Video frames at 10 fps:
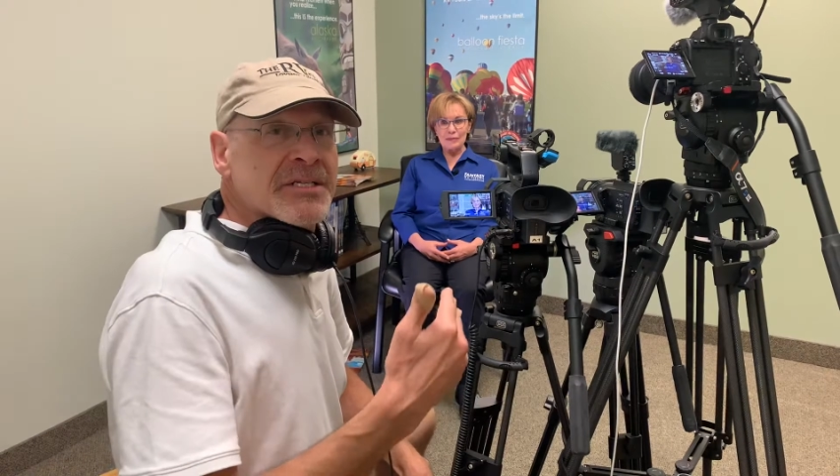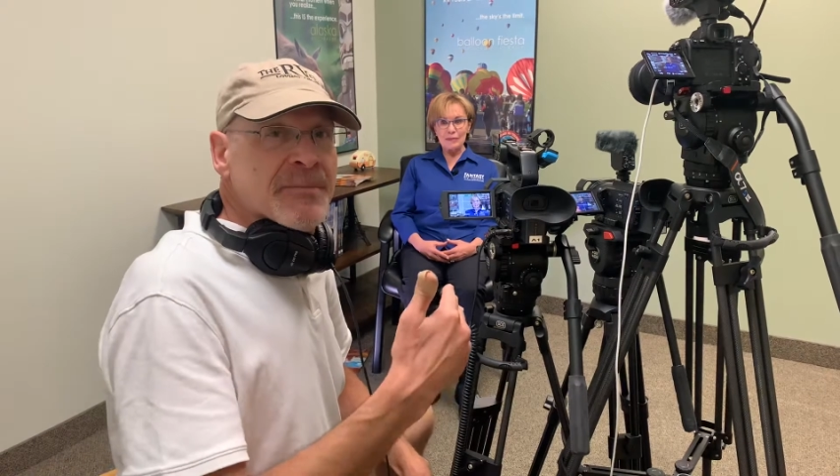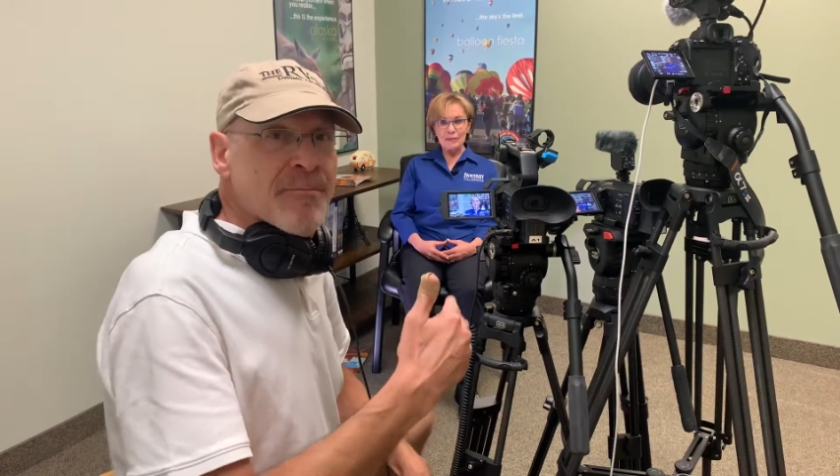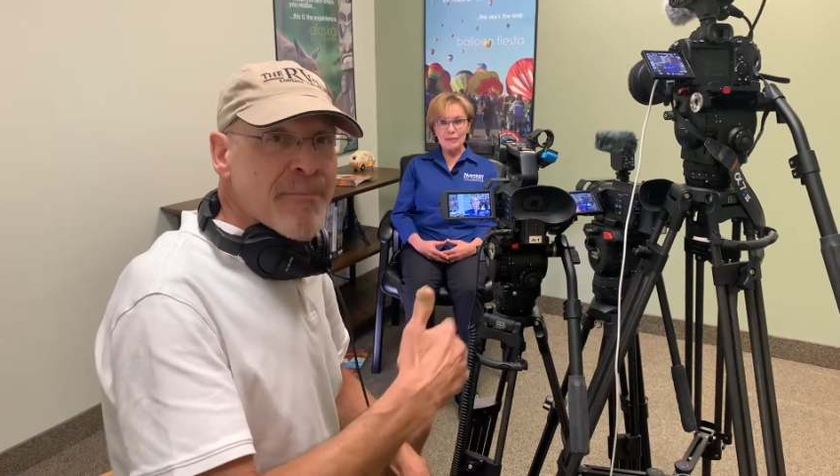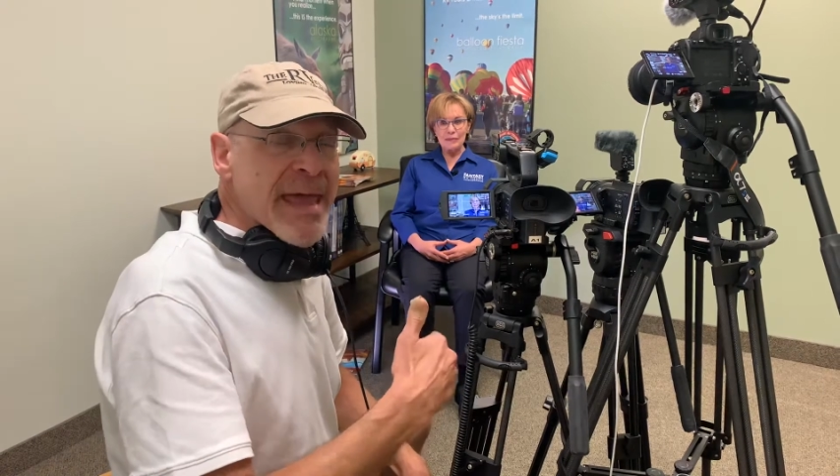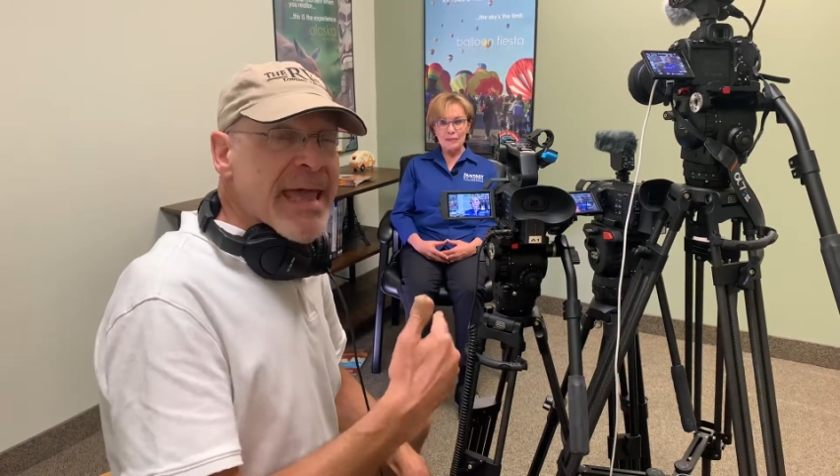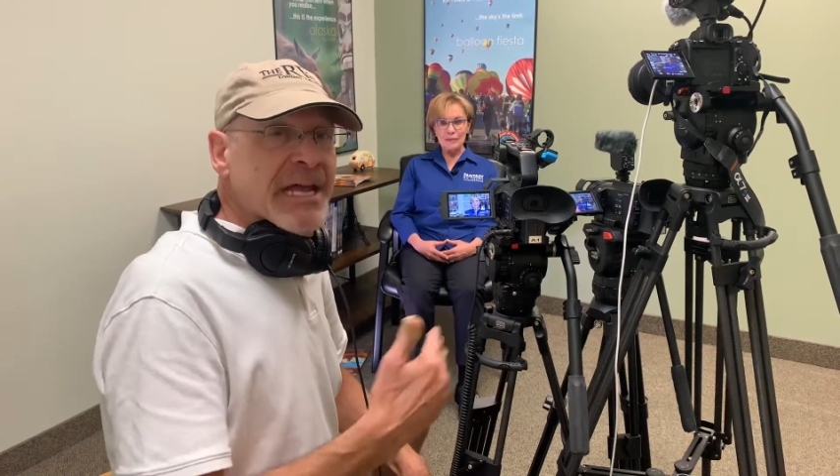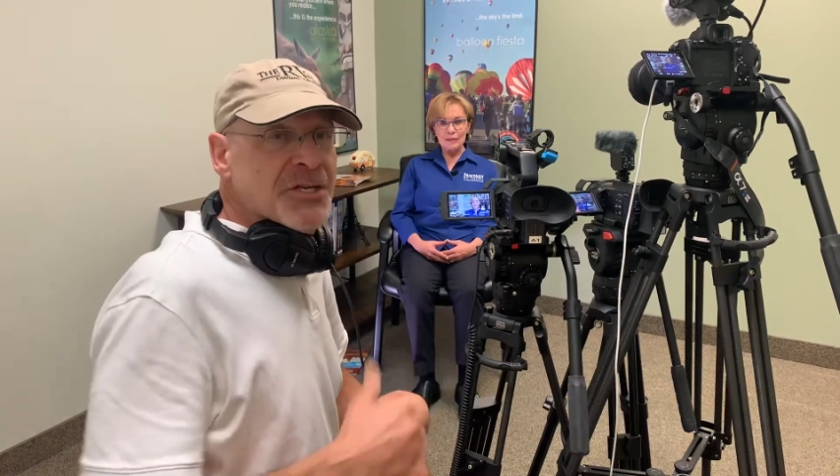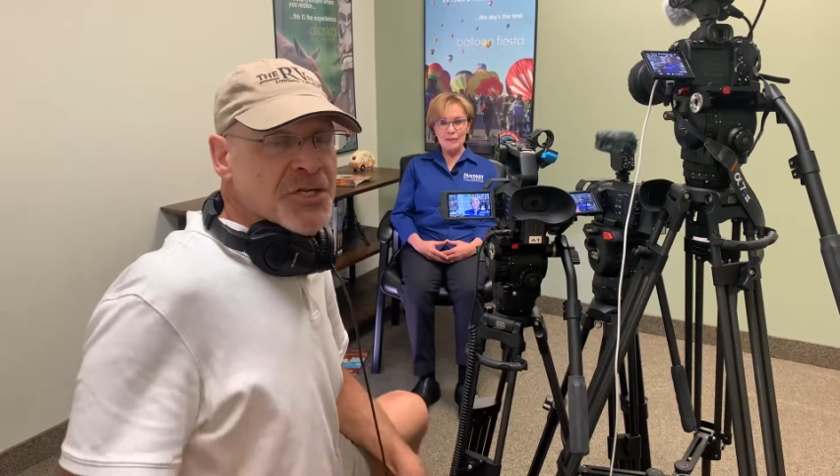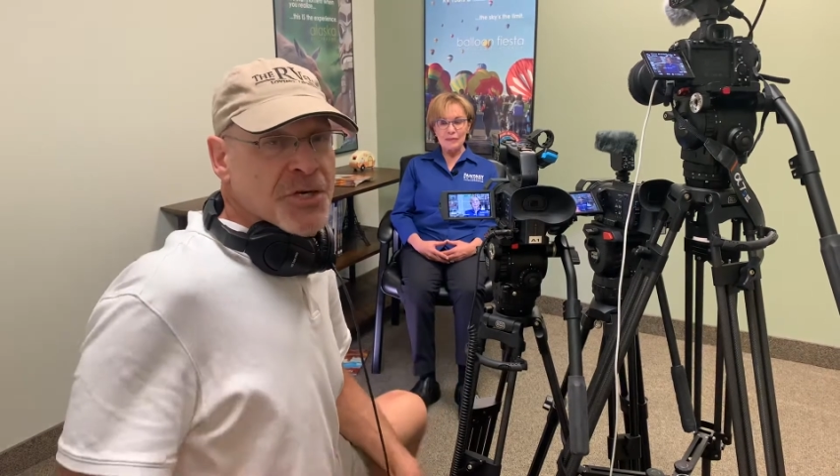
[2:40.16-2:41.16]
May
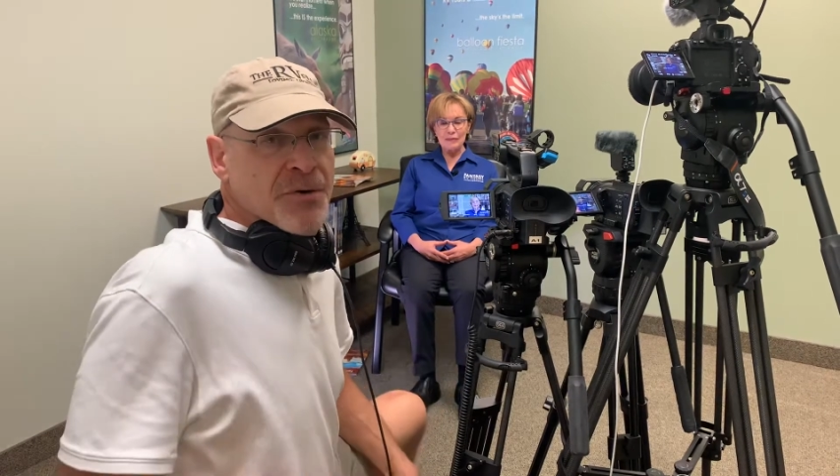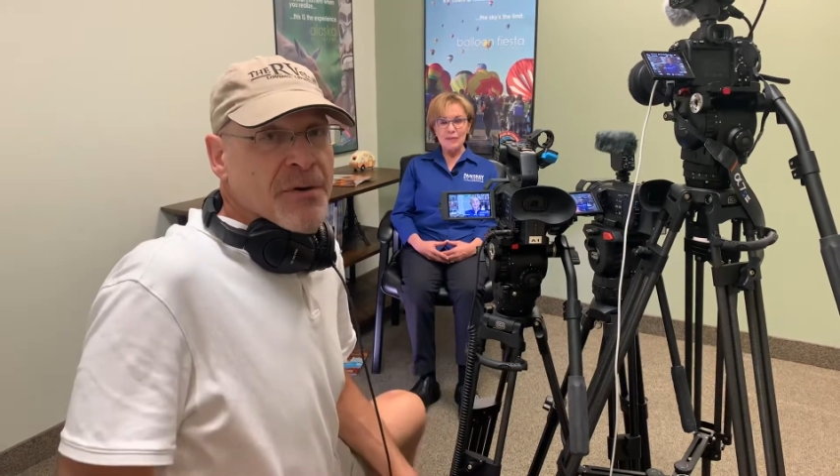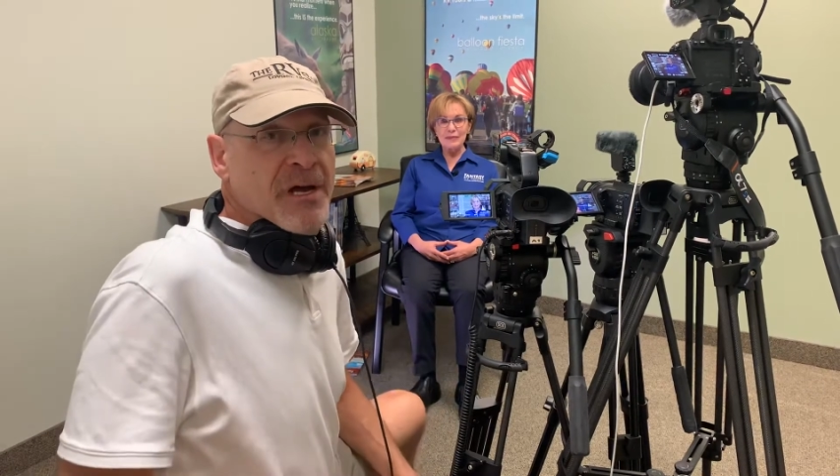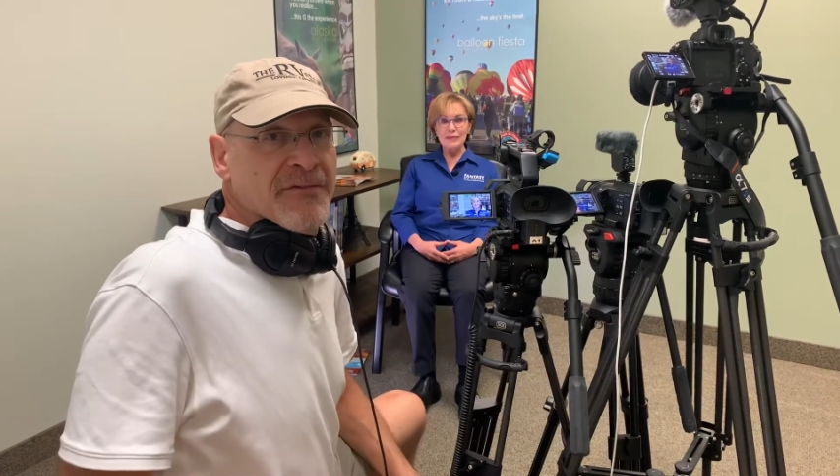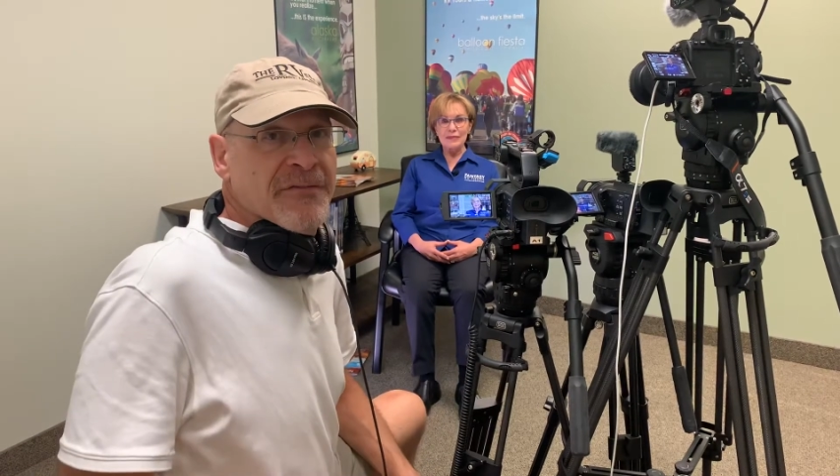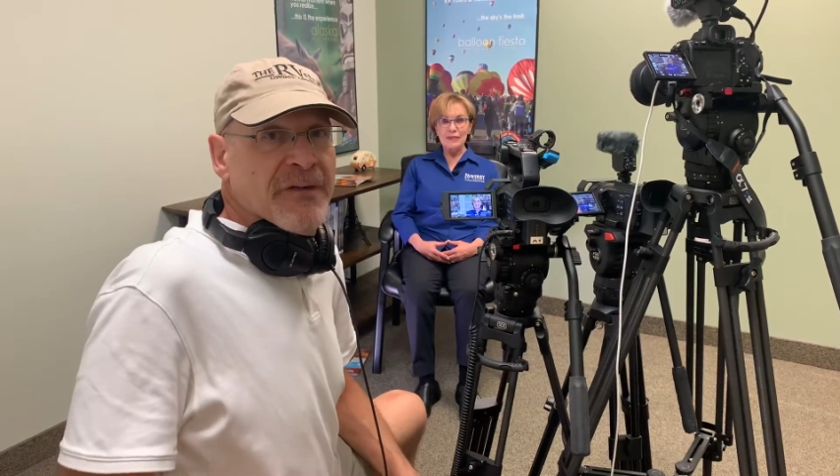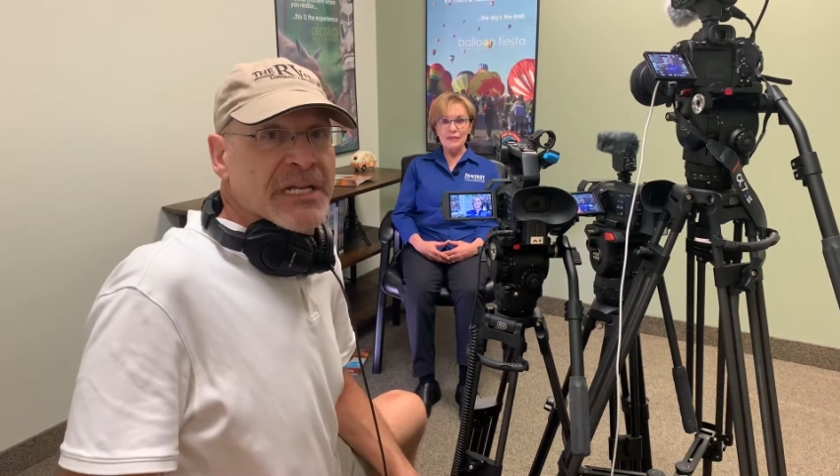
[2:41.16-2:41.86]
and June of uh,